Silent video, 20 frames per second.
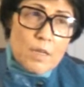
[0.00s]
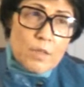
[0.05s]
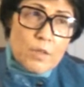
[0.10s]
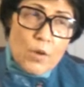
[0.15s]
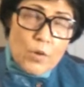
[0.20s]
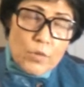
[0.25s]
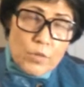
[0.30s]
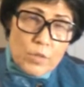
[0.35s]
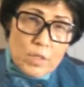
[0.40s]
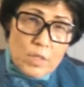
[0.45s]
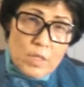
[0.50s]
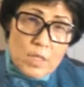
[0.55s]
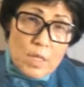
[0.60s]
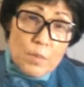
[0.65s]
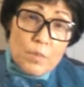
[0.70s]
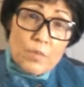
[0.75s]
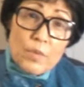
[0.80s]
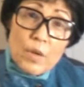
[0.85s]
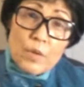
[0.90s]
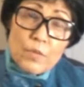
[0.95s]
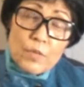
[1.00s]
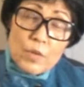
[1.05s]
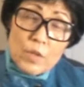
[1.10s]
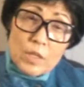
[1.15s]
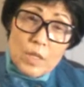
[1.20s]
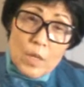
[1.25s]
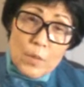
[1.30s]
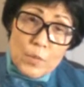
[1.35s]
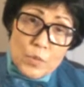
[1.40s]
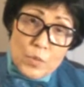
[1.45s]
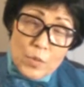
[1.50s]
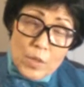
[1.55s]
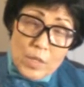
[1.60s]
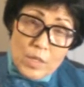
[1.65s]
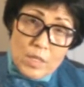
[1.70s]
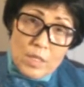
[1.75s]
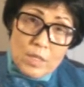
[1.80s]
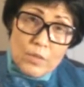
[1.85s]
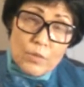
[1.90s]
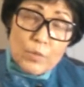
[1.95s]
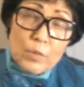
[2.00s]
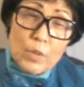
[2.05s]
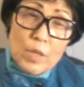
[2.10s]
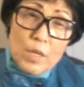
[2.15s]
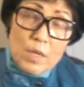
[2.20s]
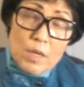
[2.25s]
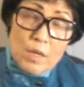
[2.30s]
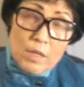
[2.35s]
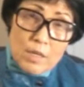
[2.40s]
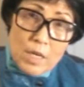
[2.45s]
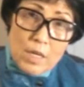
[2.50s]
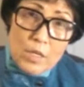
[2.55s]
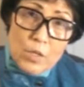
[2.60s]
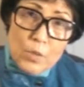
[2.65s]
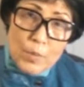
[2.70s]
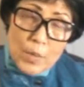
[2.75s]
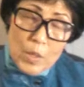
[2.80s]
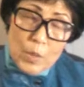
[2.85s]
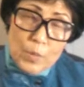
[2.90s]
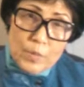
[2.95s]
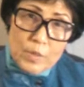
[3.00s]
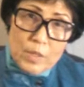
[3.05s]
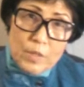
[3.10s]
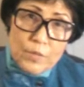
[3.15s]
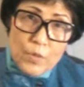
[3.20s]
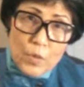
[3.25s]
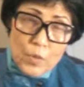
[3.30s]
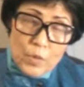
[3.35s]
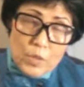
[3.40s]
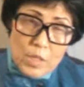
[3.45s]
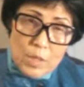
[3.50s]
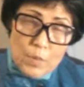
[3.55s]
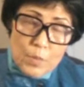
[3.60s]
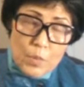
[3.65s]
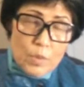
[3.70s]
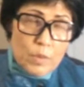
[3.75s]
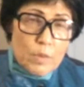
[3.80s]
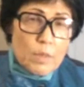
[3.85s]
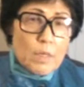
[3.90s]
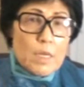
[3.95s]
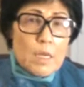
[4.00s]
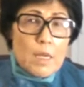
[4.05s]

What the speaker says: cause the subvalvular obstructive cardiomyopathy, for example.